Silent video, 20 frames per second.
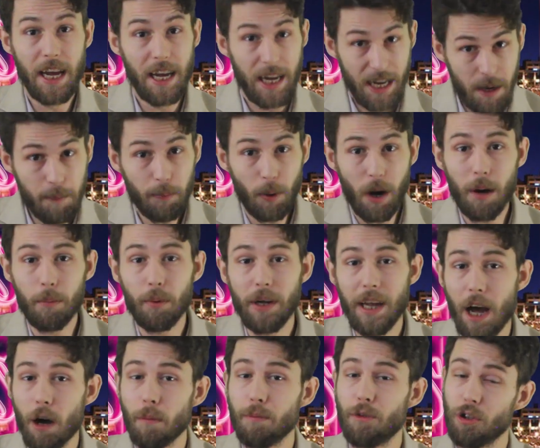He
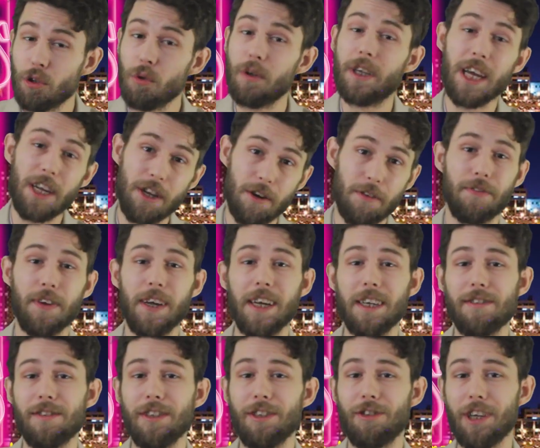probably helped you get your
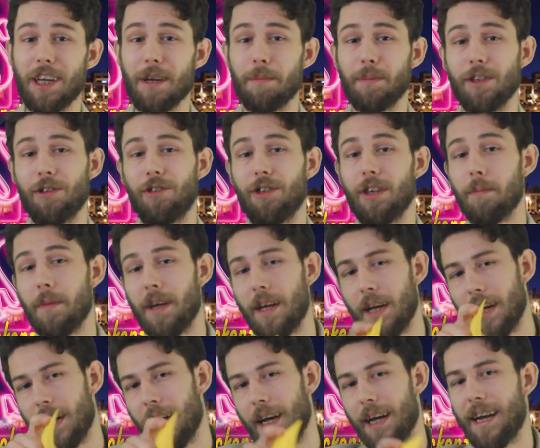fantasy championship.
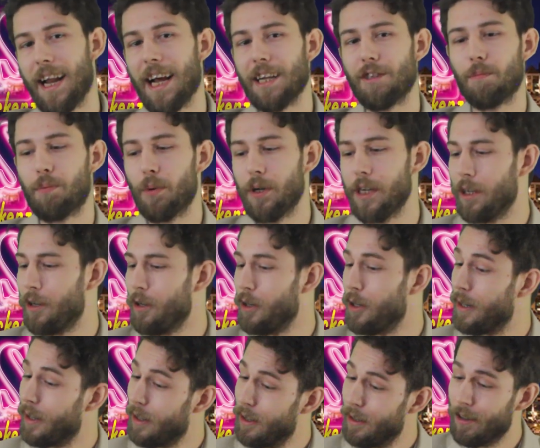And that's pretty
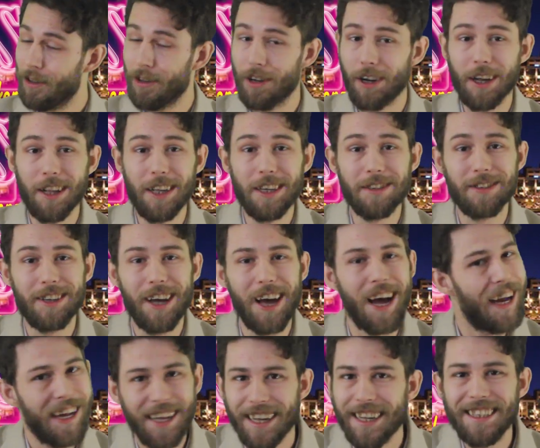good. Look at this
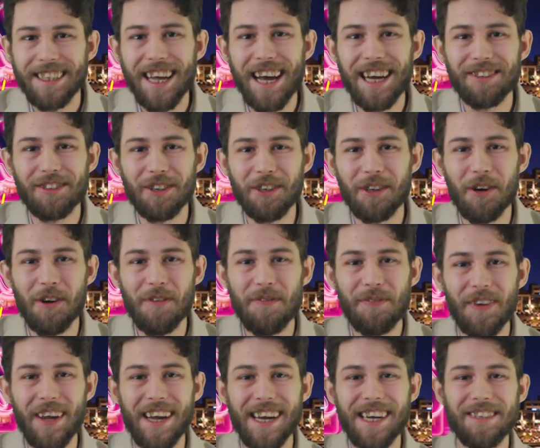guy. That's a good
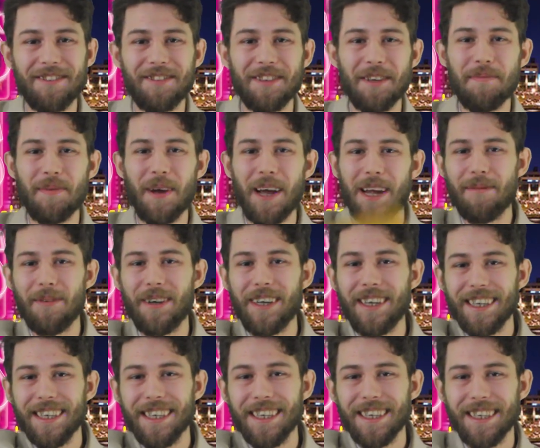fantasy,
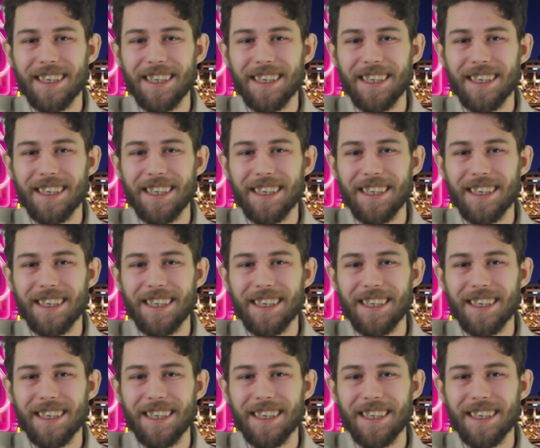baby.